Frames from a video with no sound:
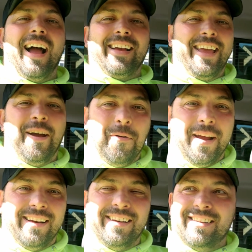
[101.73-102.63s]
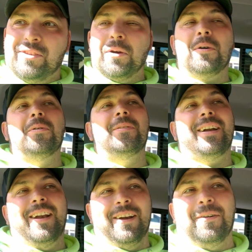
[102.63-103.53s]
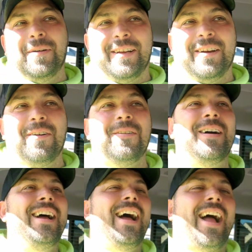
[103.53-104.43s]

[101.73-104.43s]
I can't wait. So here we go.